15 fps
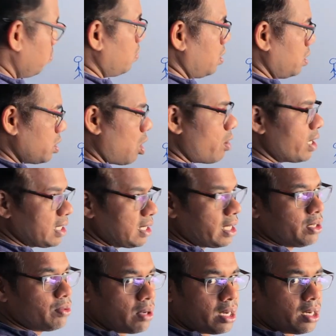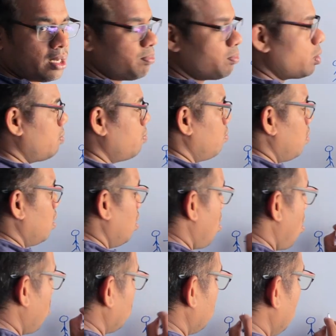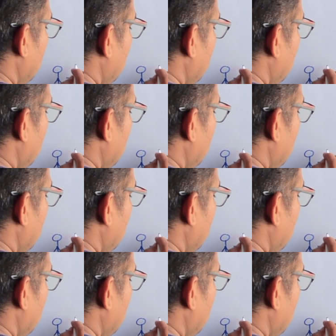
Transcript: sorting the URL from a long